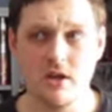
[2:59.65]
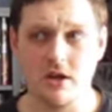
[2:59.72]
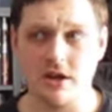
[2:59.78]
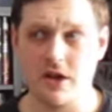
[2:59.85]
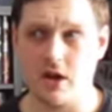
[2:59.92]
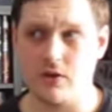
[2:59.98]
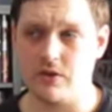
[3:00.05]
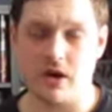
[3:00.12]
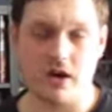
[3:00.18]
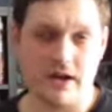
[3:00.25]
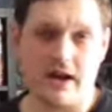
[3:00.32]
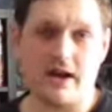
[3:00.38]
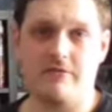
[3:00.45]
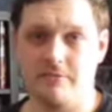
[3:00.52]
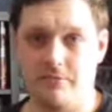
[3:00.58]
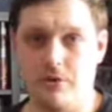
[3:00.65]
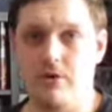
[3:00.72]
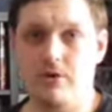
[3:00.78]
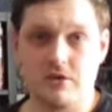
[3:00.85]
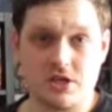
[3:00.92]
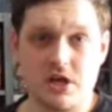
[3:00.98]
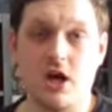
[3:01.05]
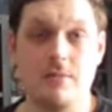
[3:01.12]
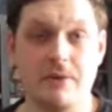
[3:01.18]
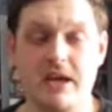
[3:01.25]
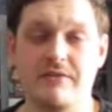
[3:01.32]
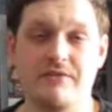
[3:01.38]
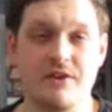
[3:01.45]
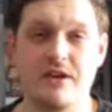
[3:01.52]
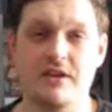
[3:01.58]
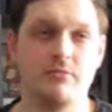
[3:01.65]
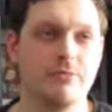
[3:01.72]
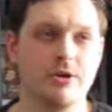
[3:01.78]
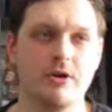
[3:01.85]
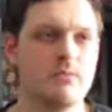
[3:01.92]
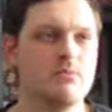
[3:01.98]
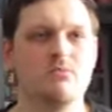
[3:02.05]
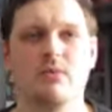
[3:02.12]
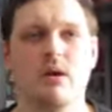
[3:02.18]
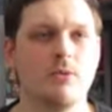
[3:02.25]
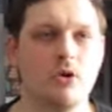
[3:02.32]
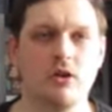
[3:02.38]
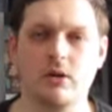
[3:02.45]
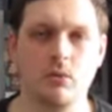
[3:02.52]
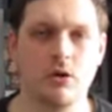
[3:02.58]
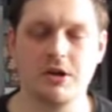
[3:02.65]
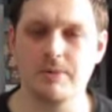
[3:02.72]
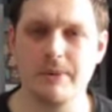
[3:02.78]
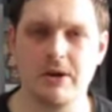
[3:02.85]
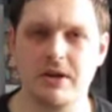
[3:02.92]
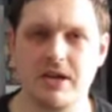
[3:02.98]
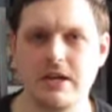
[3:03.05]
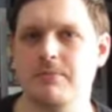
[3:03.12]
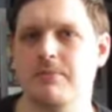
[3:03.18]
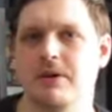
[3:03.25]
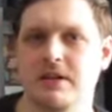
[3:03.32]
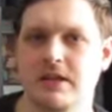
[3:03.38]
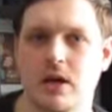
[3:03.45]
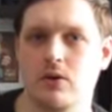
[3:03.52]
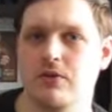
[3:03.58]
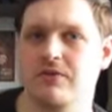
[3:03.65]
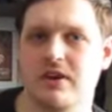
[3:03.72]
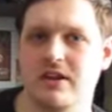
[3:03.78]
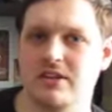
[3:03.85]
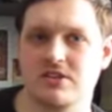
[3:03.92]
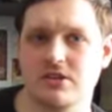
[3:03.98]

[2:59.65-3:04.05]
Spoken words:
that I have put time and effort in, but I'm not that worried about keeping. They were fairly